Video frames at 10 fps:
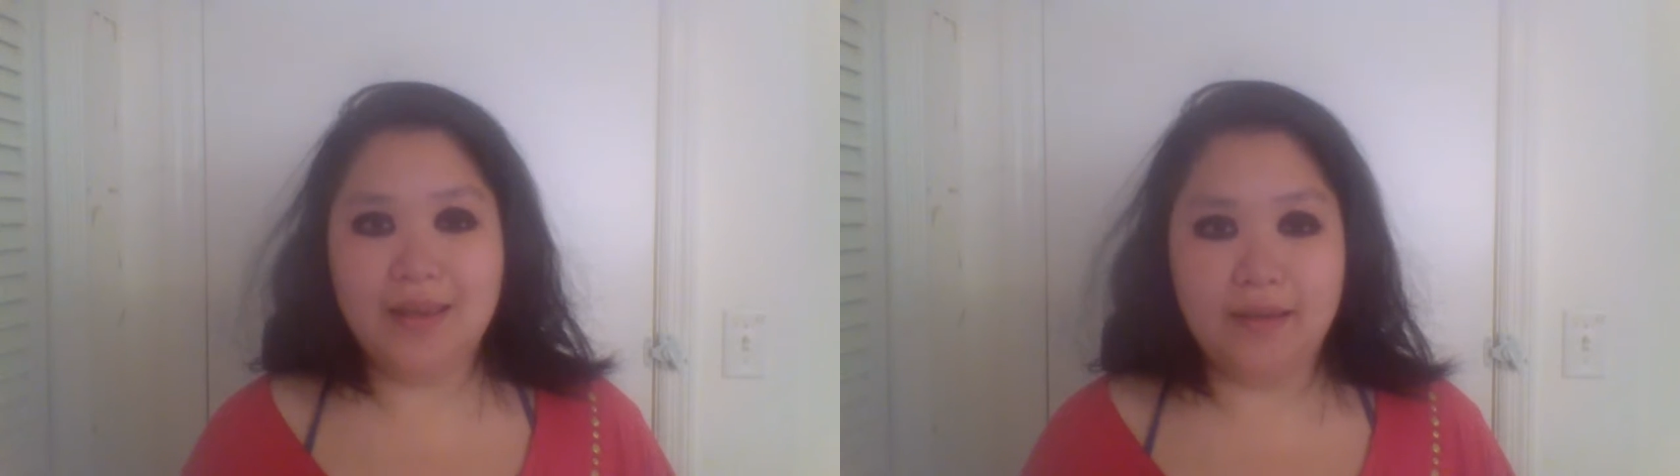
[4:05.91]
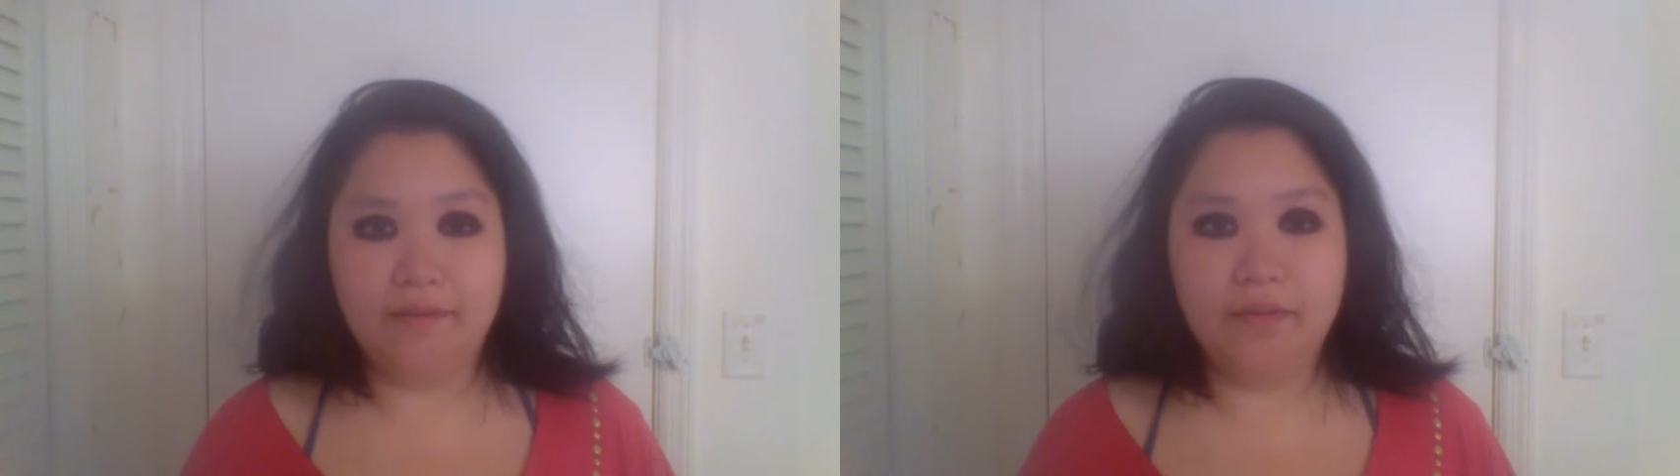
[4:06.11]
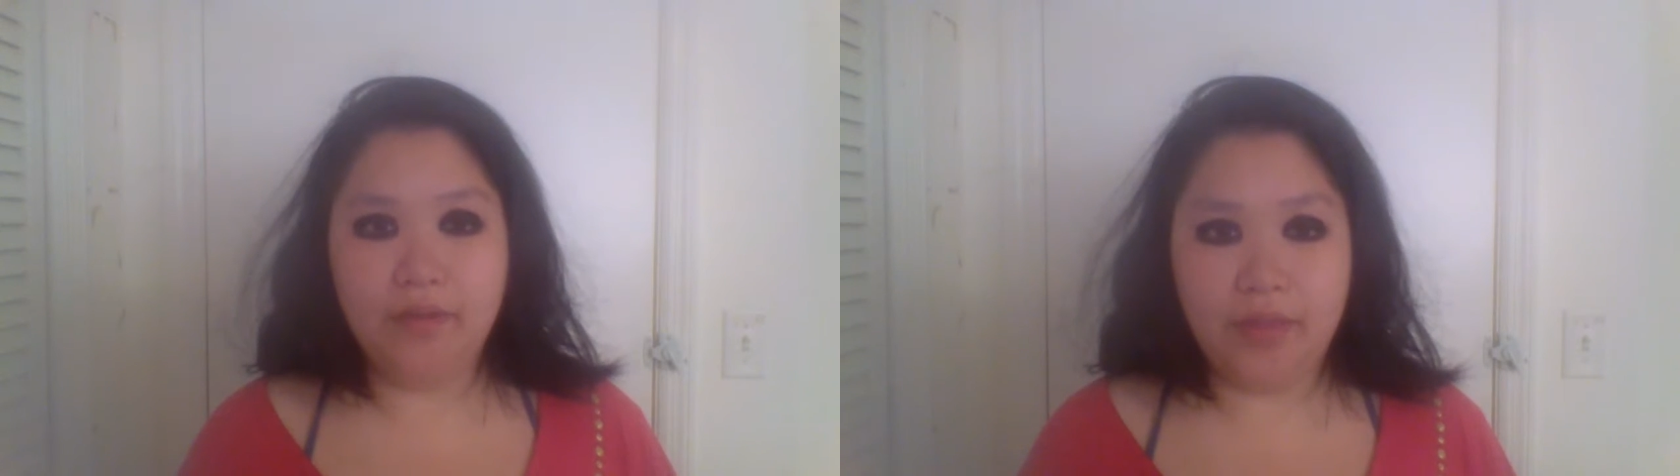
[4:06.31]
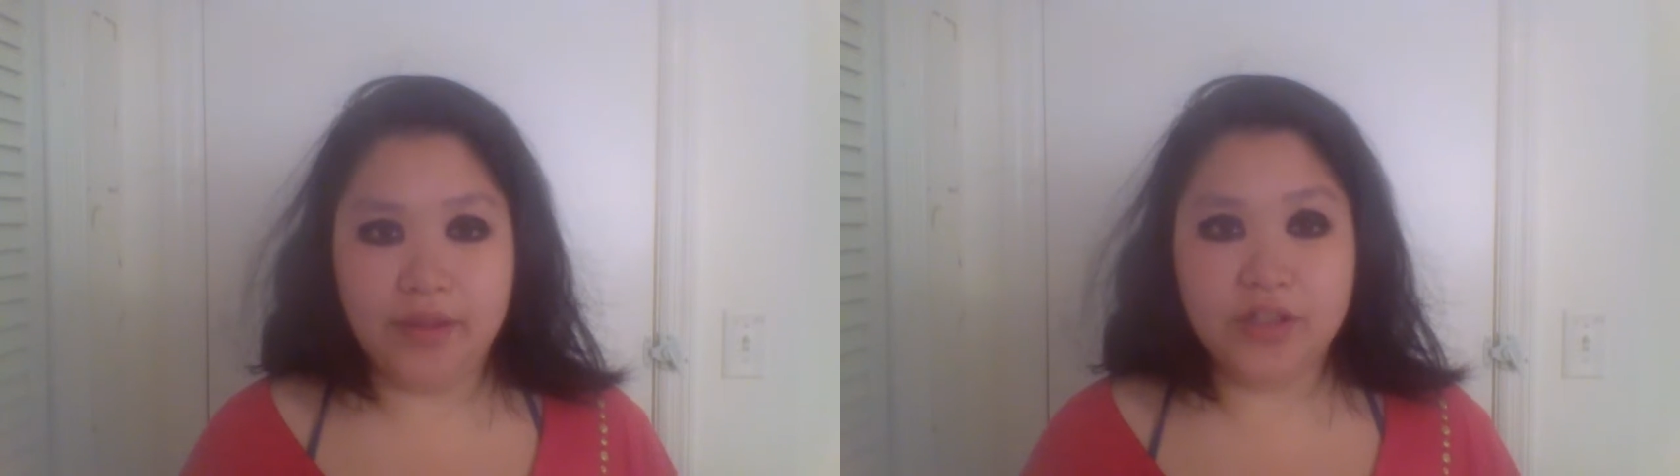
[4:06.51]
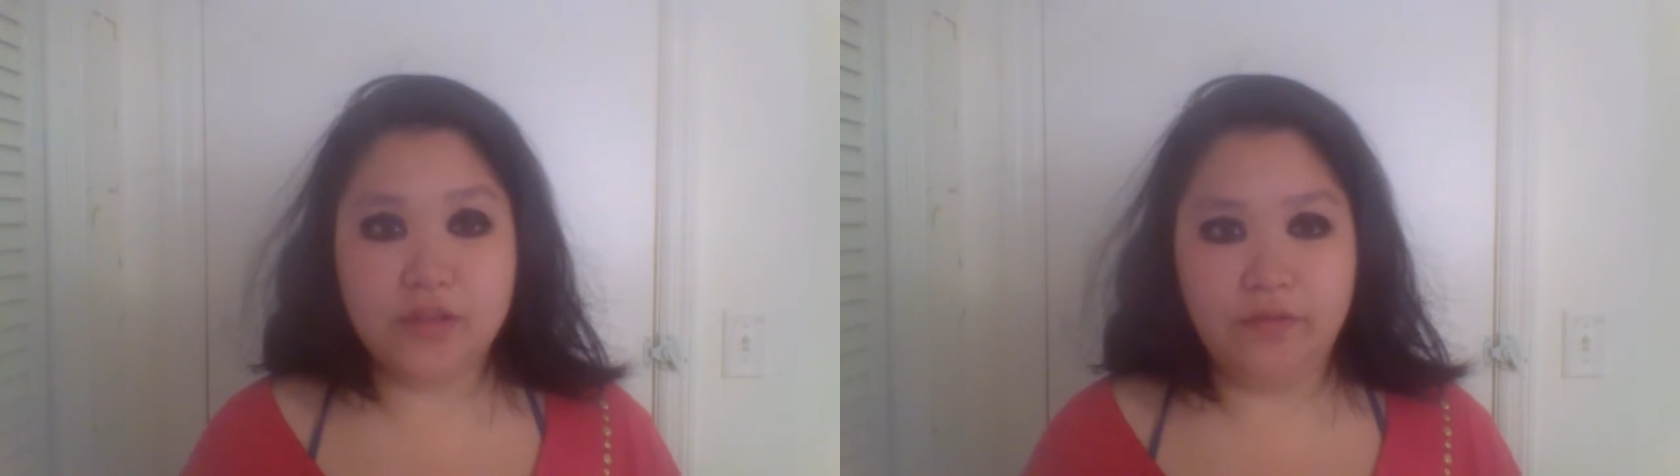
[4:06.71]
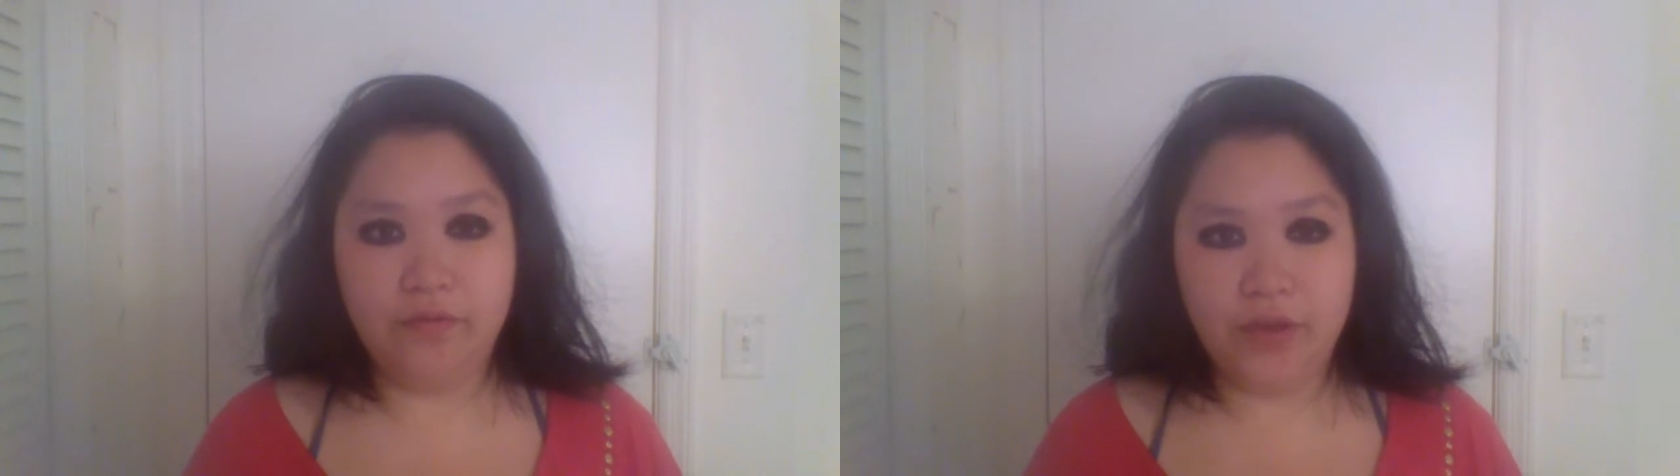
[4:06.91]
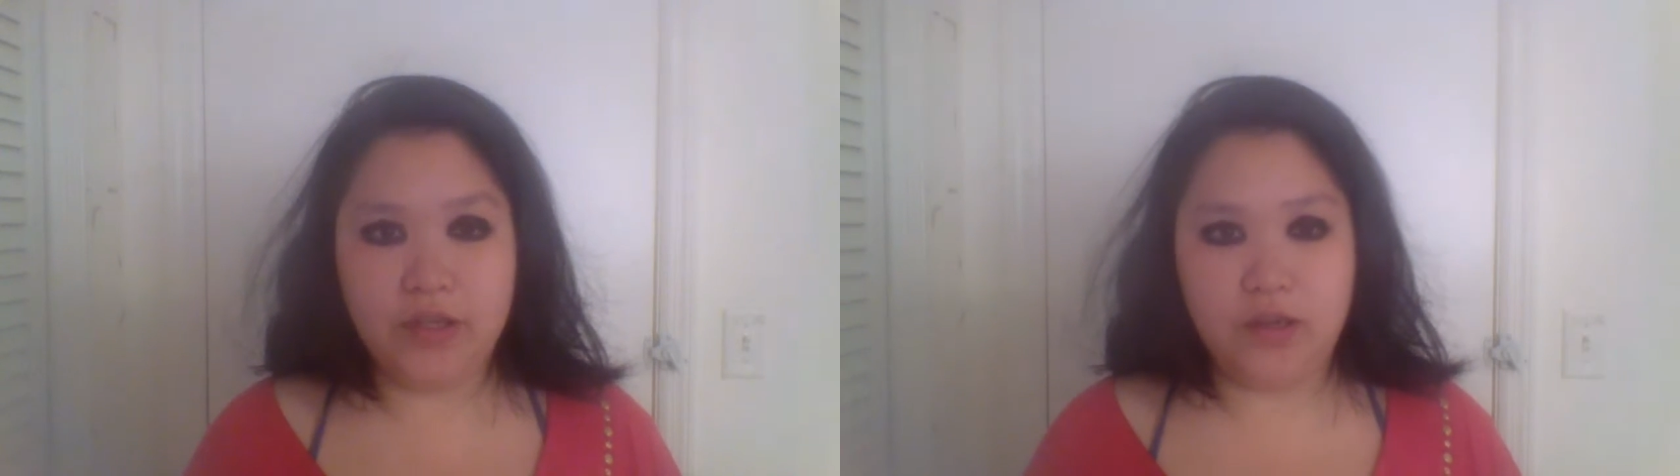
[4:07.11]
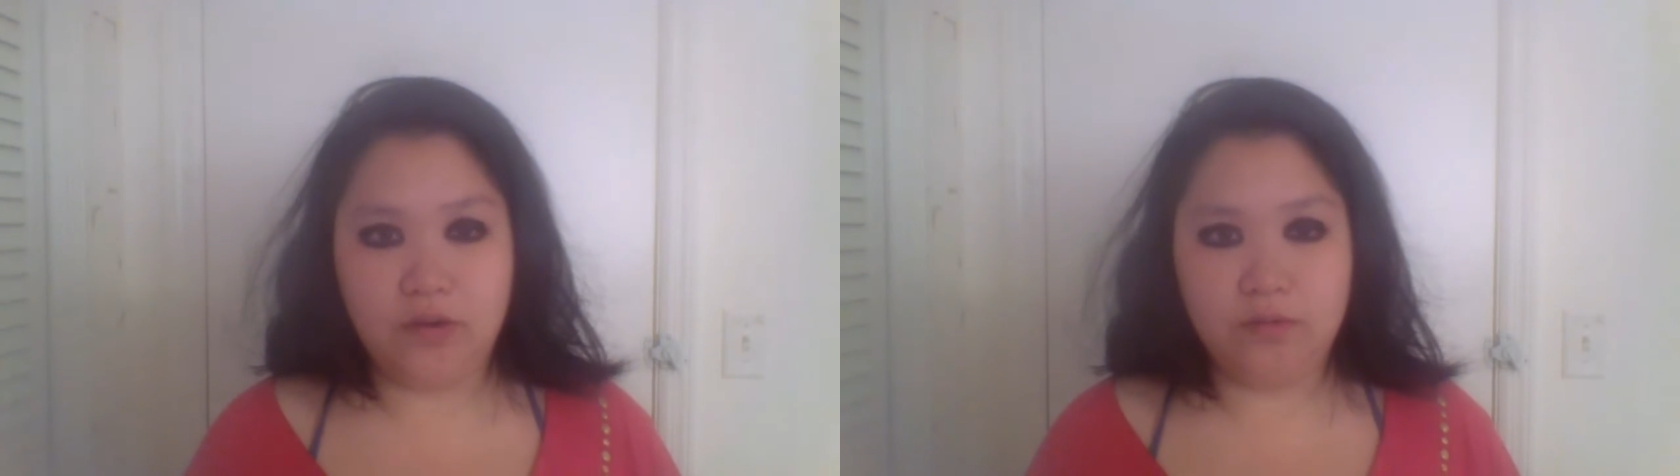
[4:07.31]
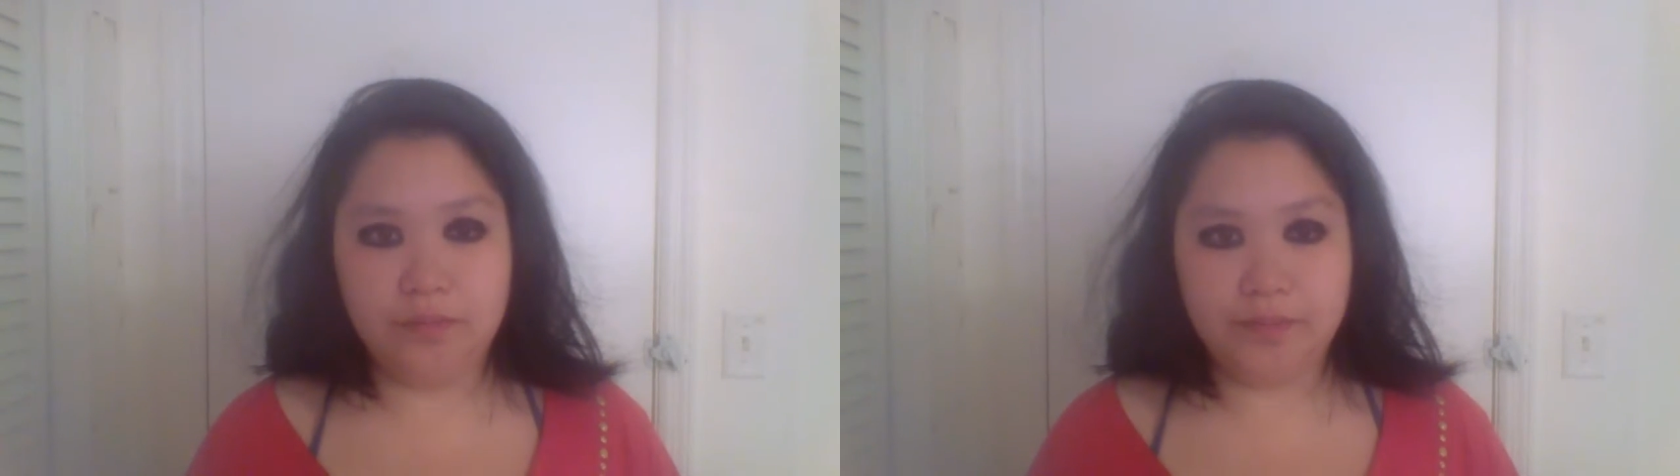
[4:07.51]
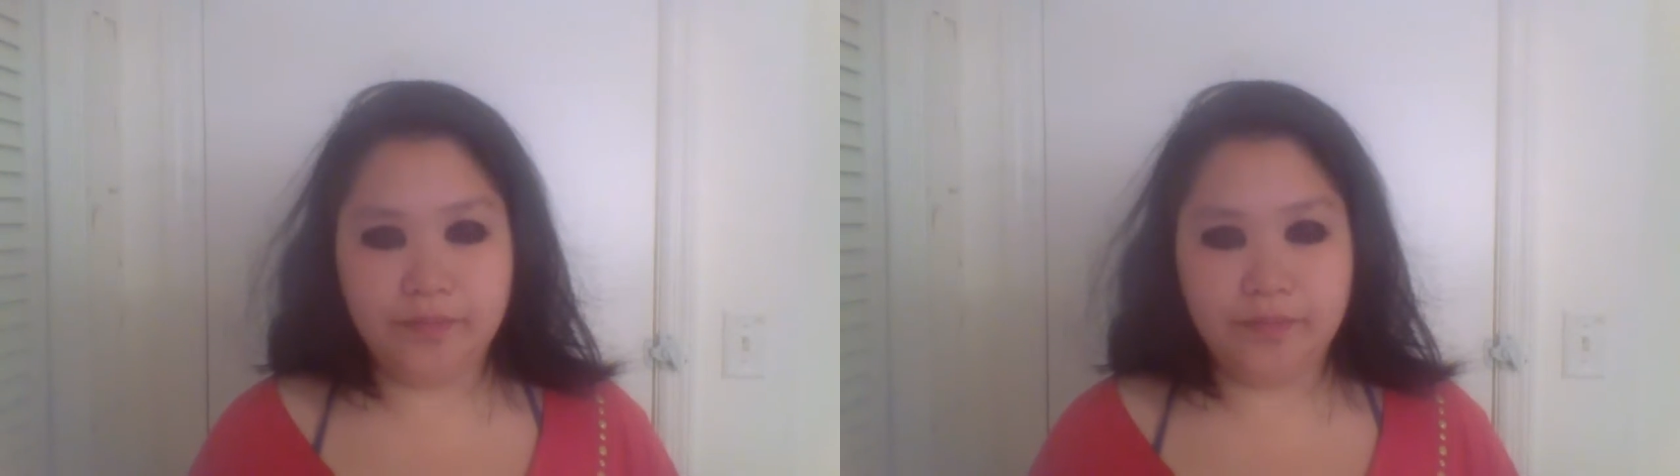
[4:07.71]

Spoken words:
in this video.